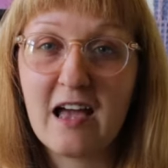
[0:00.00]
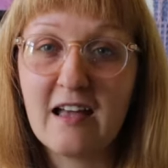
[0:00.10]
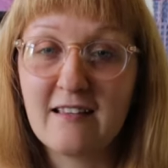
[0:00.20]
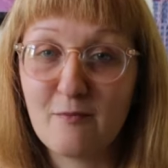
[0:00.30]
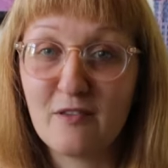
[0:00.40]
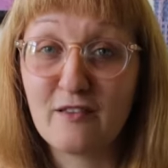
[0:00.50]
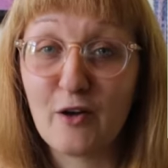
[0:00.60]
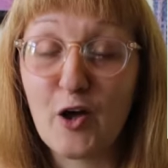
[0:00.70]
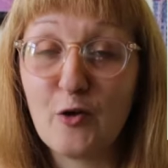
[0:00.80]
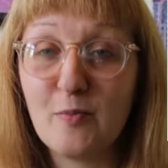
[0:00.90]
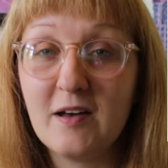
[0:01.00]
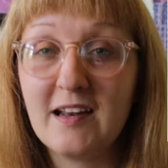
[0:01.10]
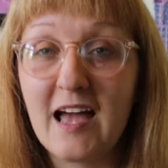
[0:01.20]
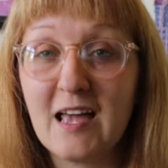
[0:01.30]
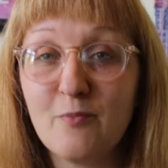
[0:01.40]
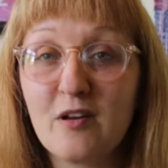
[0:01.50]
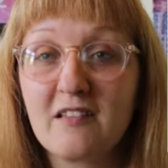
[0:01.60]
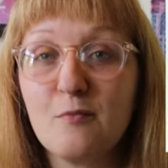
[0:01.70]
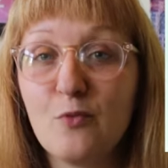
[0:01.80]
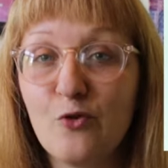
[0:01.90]
attempting to open a
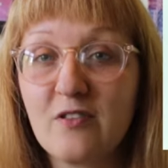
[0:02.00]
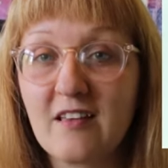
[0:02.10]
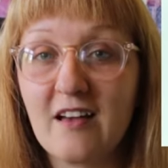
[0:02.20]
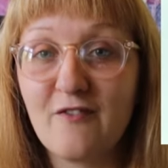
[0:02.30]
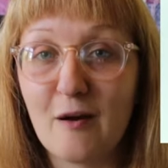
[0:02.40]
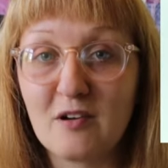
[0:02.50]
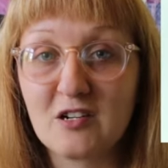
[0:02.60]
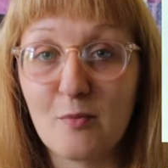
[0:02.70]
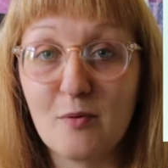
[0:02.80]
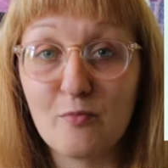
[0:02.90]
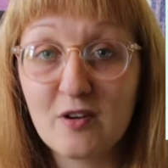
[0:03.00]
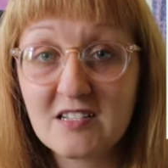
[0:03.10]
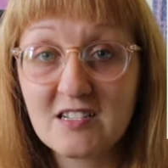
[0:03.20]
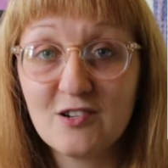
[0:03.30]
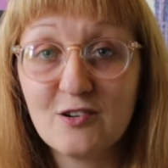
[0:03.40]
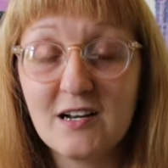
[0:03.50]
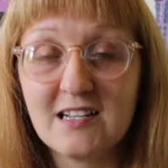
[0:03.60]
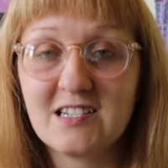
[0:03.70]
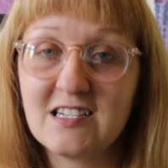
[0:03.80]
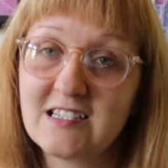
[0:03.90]
bricks and mortar fabric shop in Bristol,
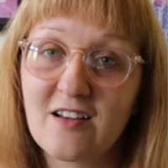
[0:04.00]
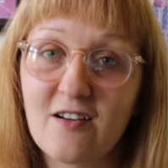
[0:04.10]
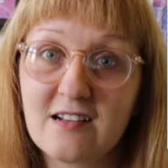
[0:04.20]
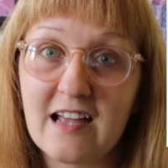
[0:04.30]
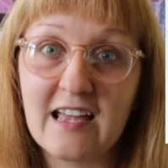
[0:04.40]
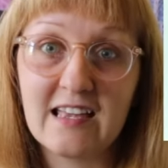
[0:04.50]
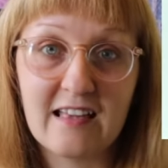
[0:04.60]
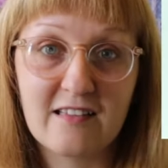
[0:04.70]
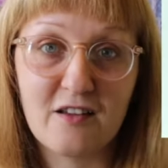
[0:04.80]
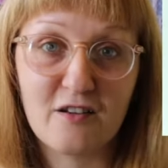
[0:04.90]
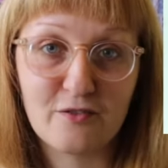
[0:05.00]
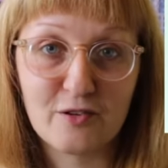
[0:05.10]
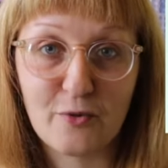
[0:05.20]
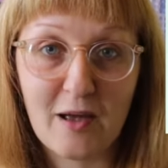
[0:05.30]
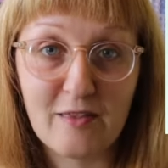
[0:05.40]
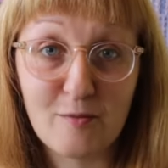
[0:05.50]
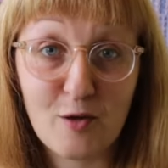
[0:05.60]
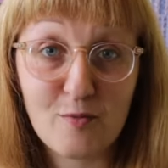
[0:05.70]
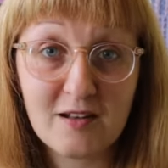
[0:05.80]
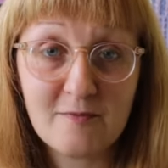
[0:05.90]
and she's got a Kickstarter underway at the
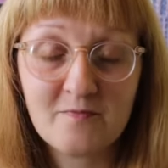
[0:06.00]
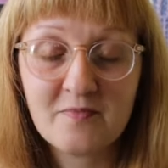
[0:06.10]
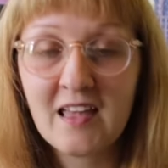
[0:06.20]
moment.